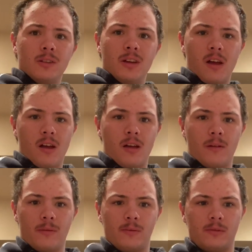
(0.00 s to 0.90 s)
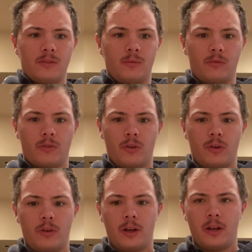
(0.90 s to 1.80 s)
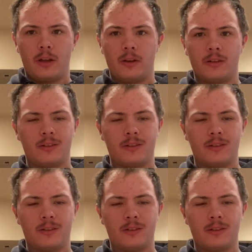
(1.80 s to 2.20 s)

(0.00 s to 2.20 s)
It was 3rd grade.